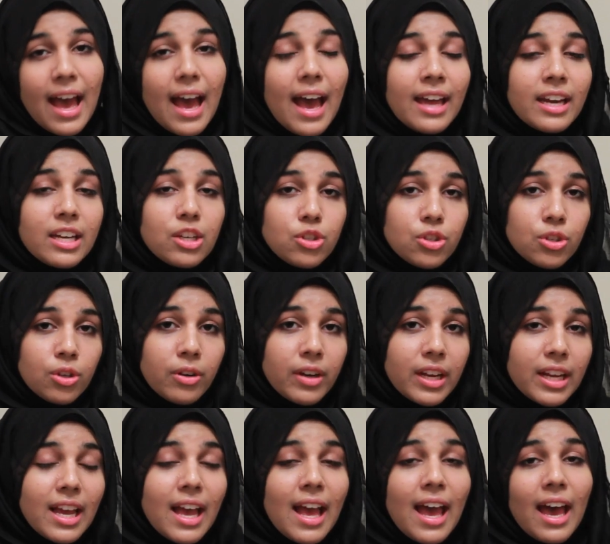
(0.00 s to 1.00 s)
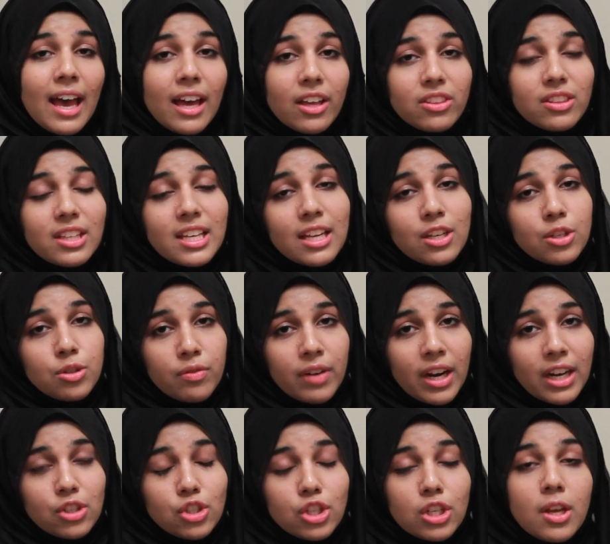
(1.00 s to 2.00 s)
and ensuring healthy
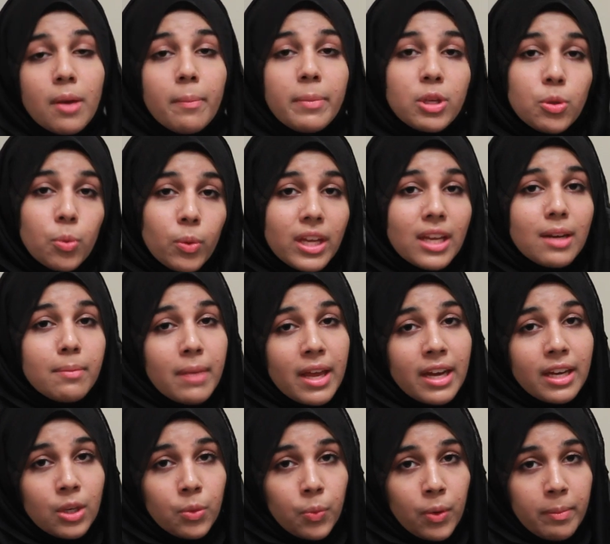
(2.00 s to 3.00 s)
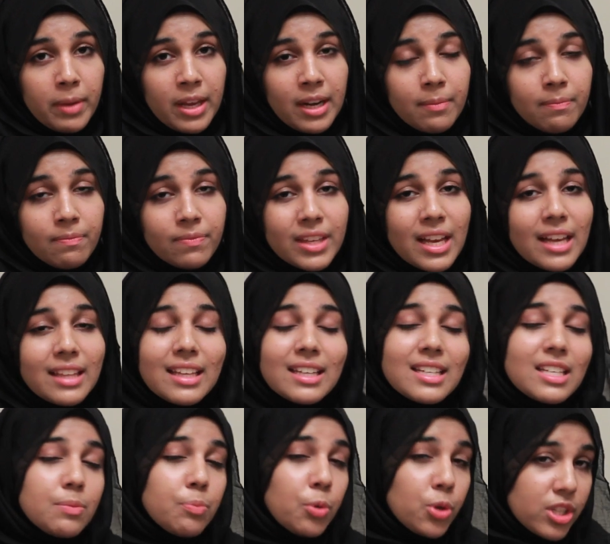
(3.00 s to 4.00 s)
interaction between men and women that
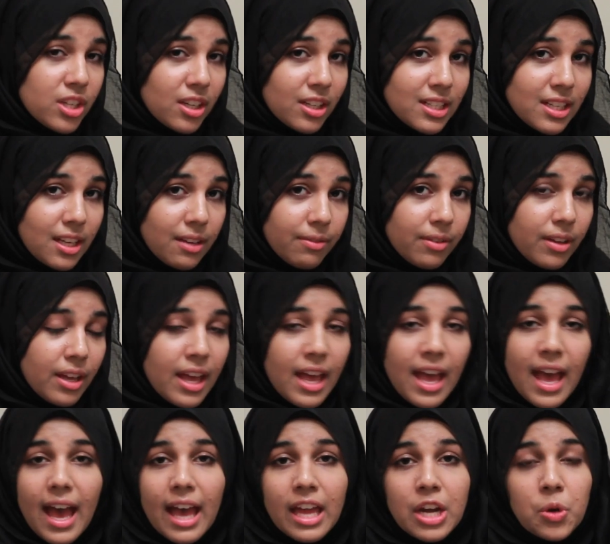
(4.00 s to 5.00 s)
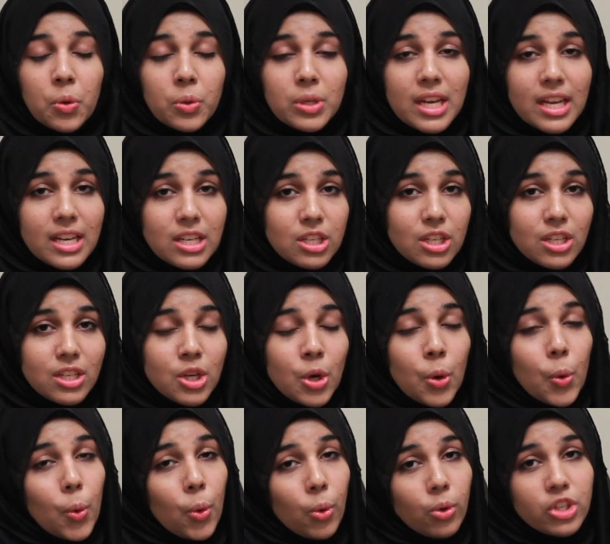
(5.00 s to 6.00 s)
is productive and not hindered
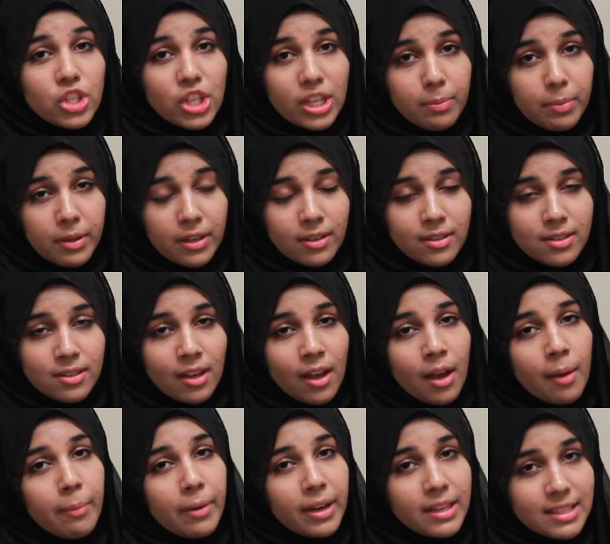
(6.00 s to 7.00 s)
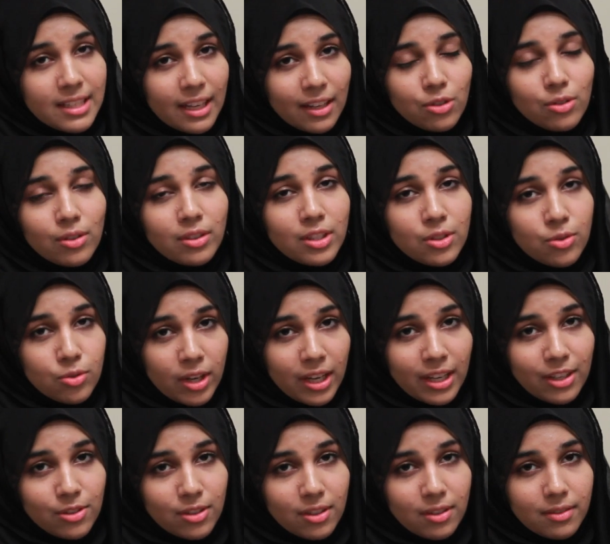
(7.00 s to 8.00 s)
or cheapened by sexual
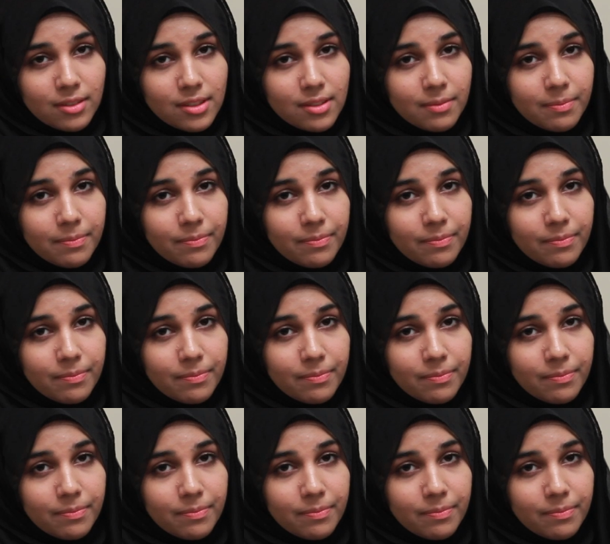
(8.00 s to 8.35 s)
distractions.